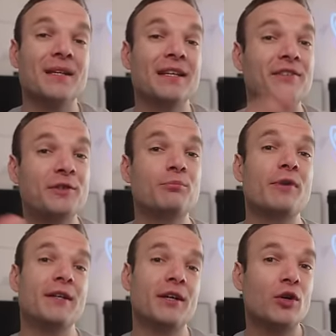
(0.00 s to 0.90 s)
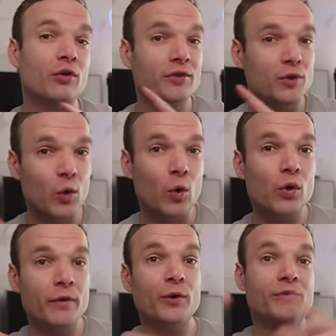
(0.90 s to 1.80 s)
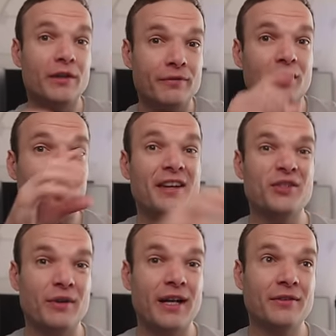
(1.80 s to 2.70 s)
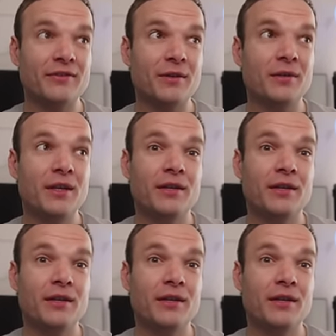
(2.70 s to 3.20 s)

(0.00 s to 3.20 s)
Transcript: is spread across all of your different ISA accounts, so